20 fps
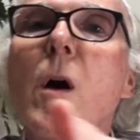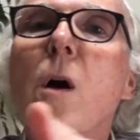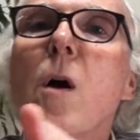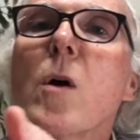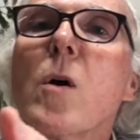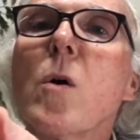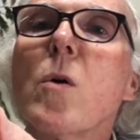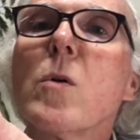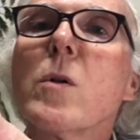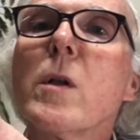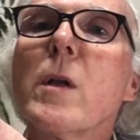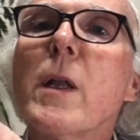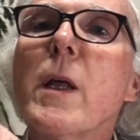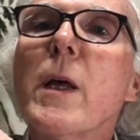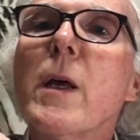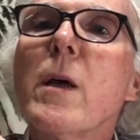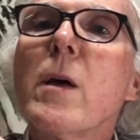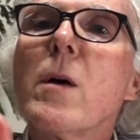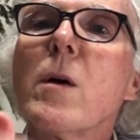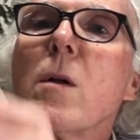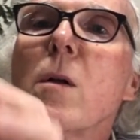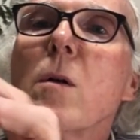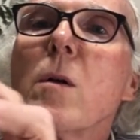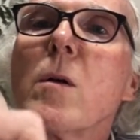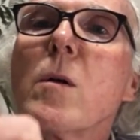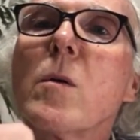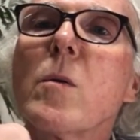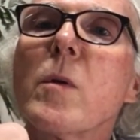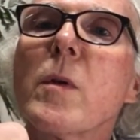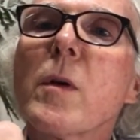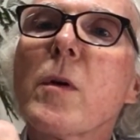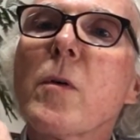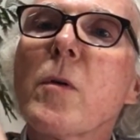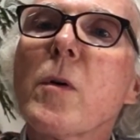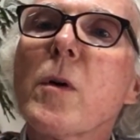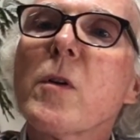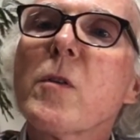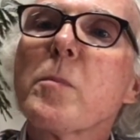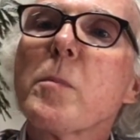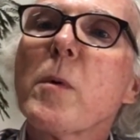golden ale with a
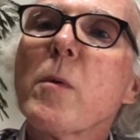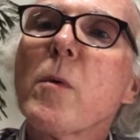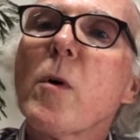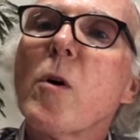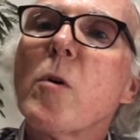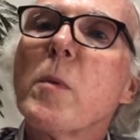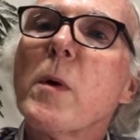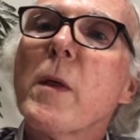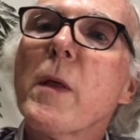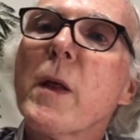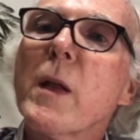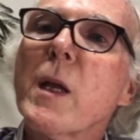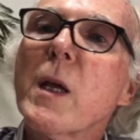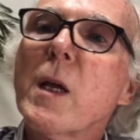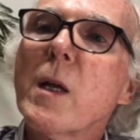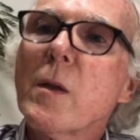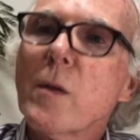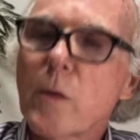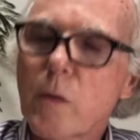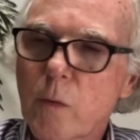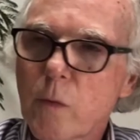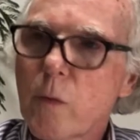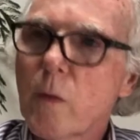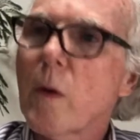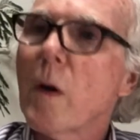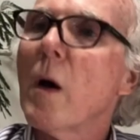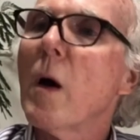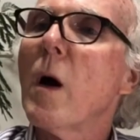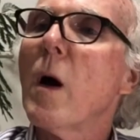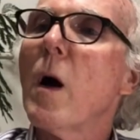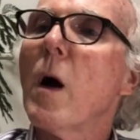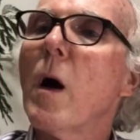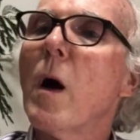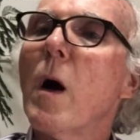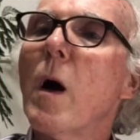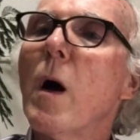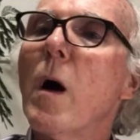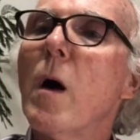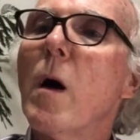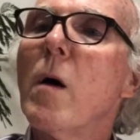crisp aroma that hints
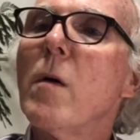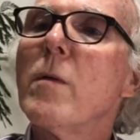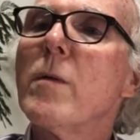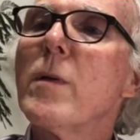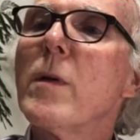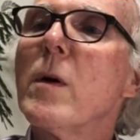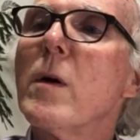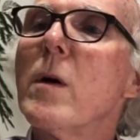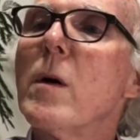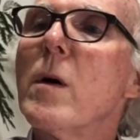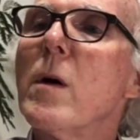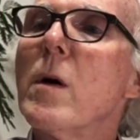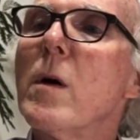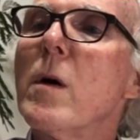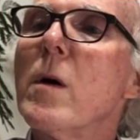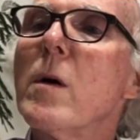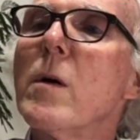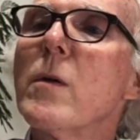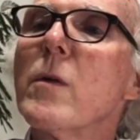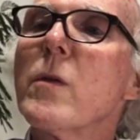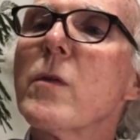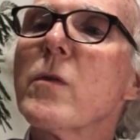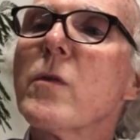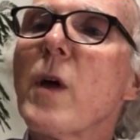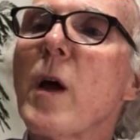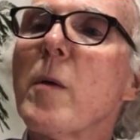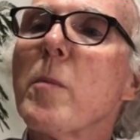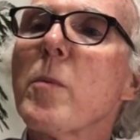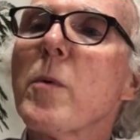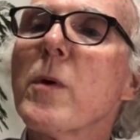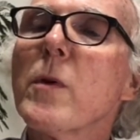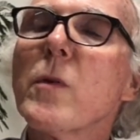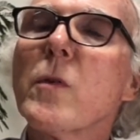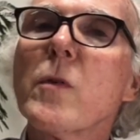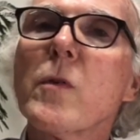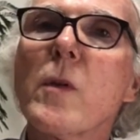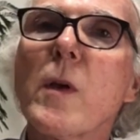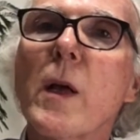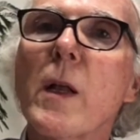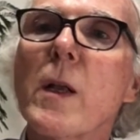of
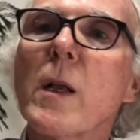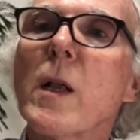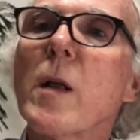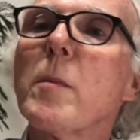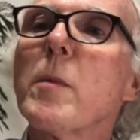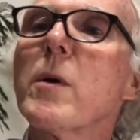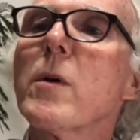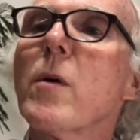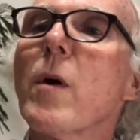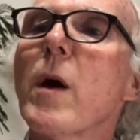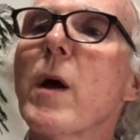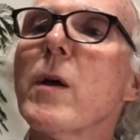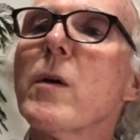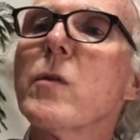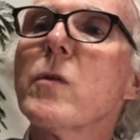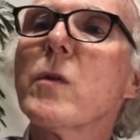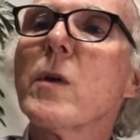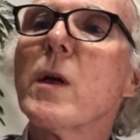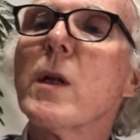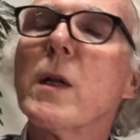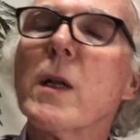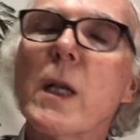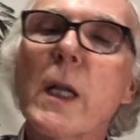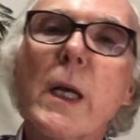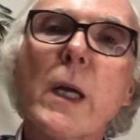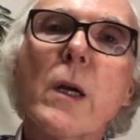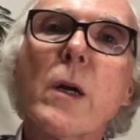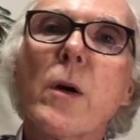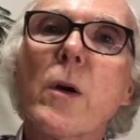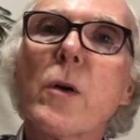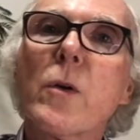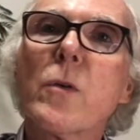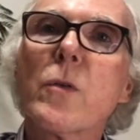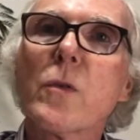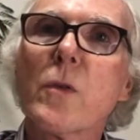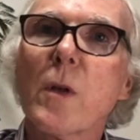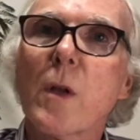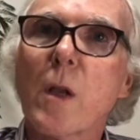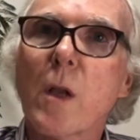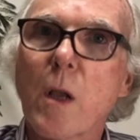cypress and lemongrass and
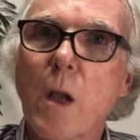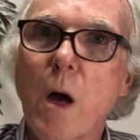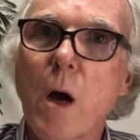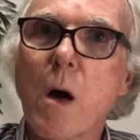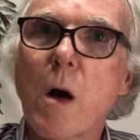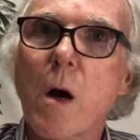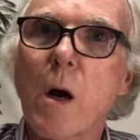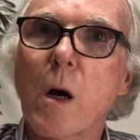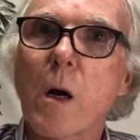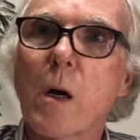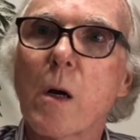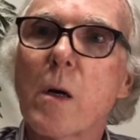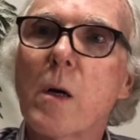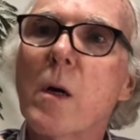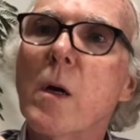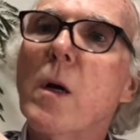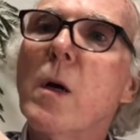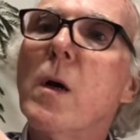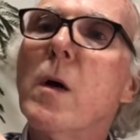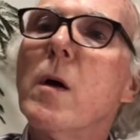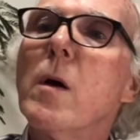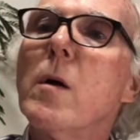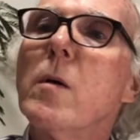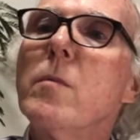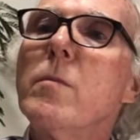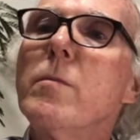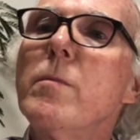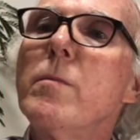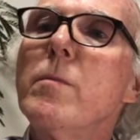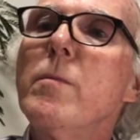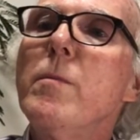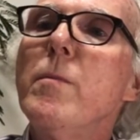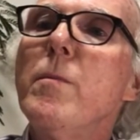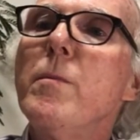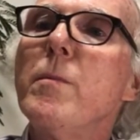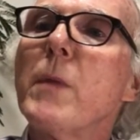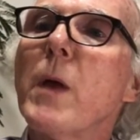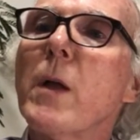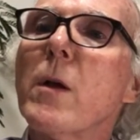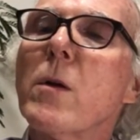lingers long.
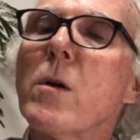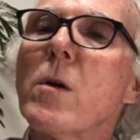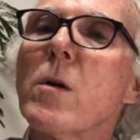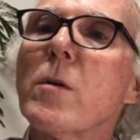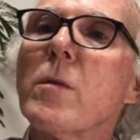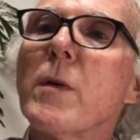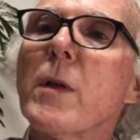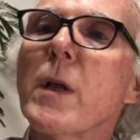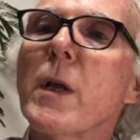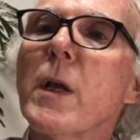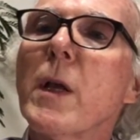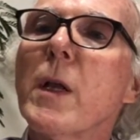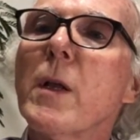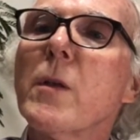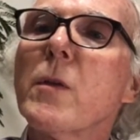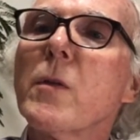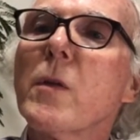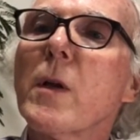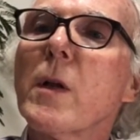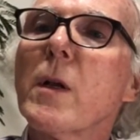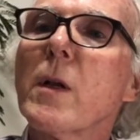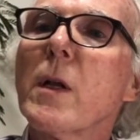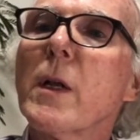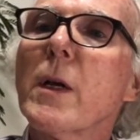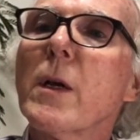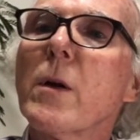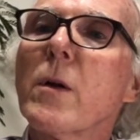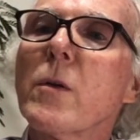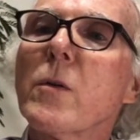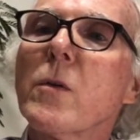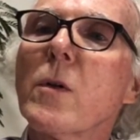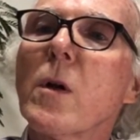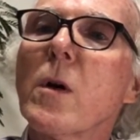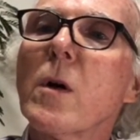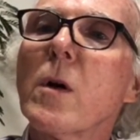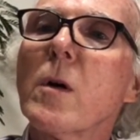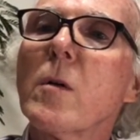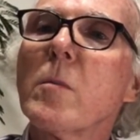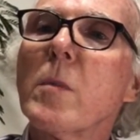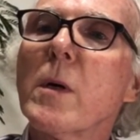I don't know if it hints at lingers
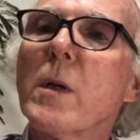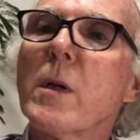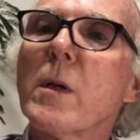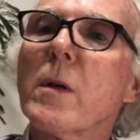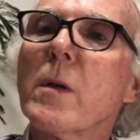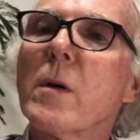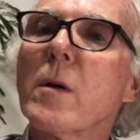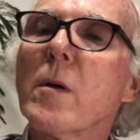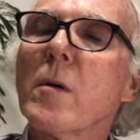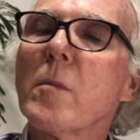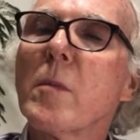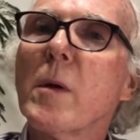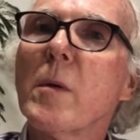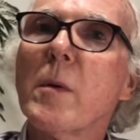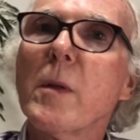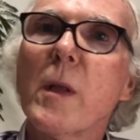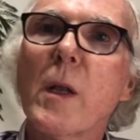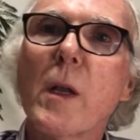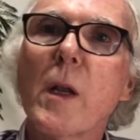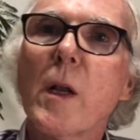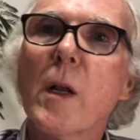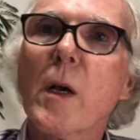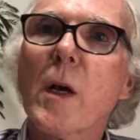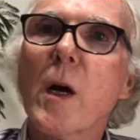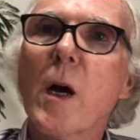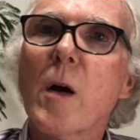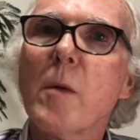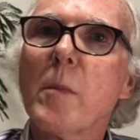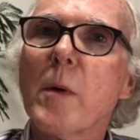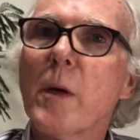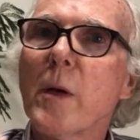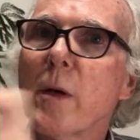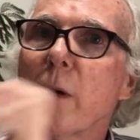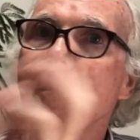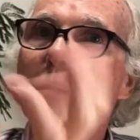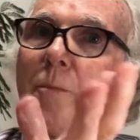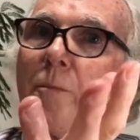long, but or maybe they need a comma here.